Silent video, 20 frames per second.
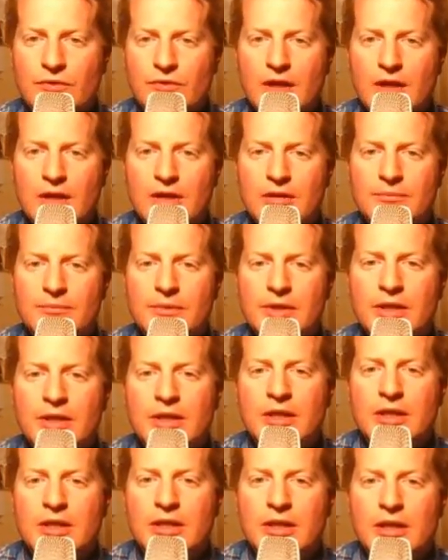
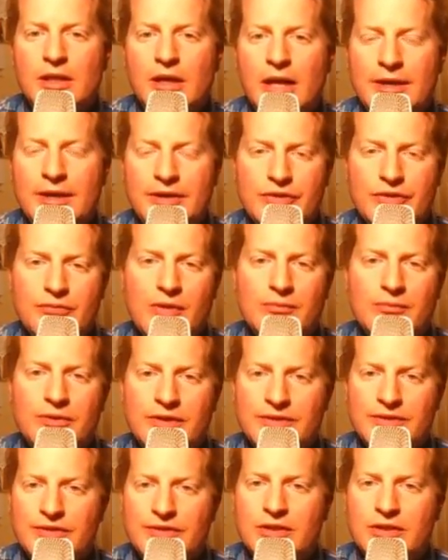I just
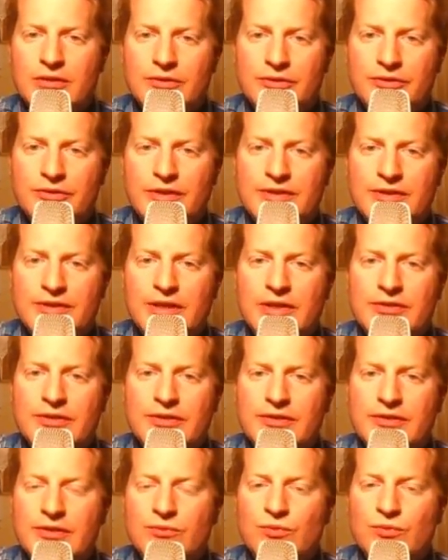remembered as 0 degrees
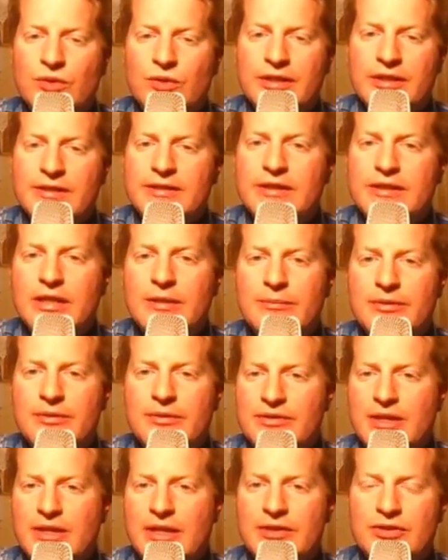Celsius and 1 atm
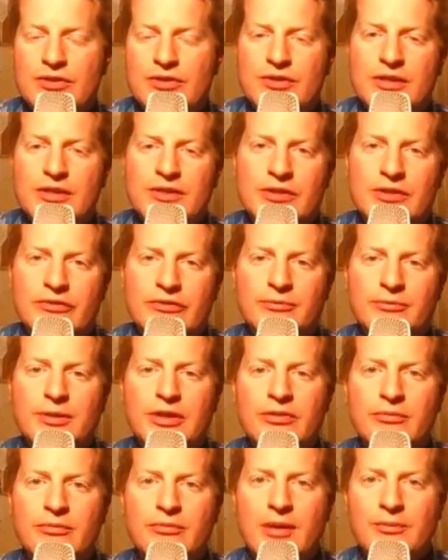because that's just easier for me
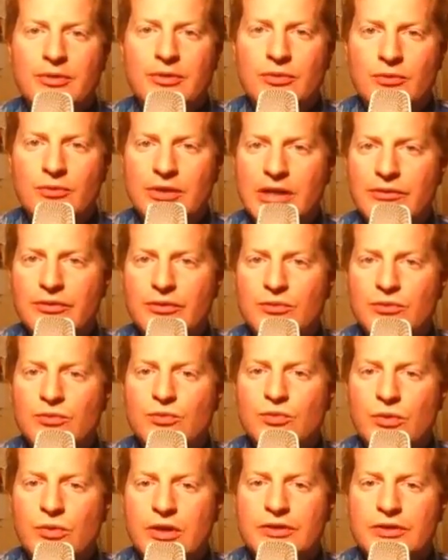to remember. Whatever
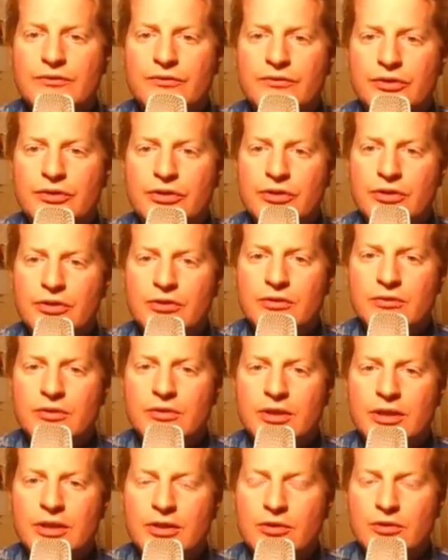works for you.
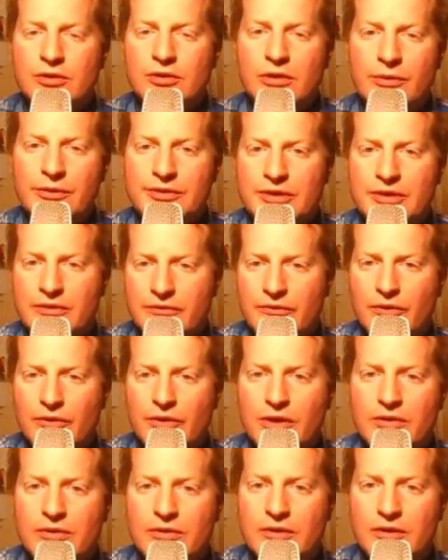You can always
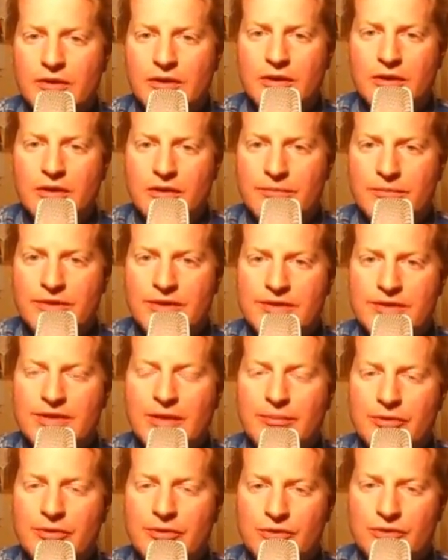convert these
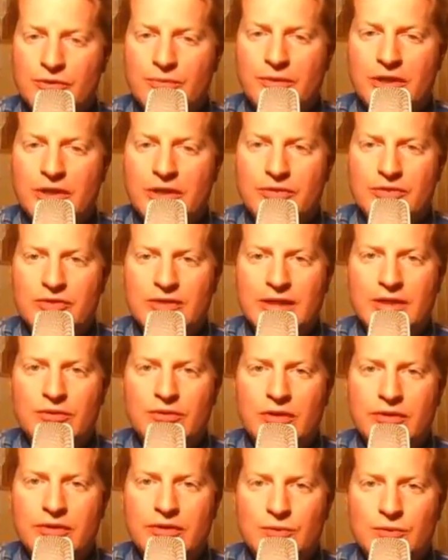temperatures or pressures
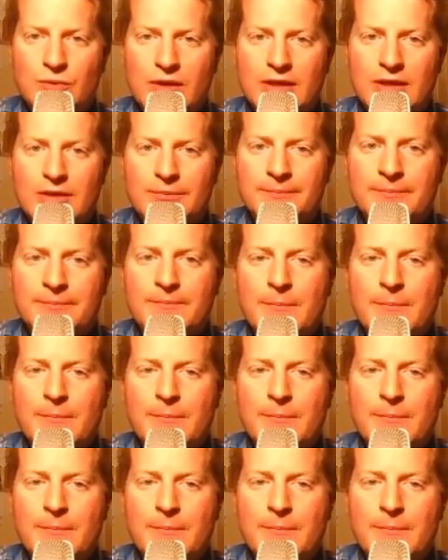later on as well.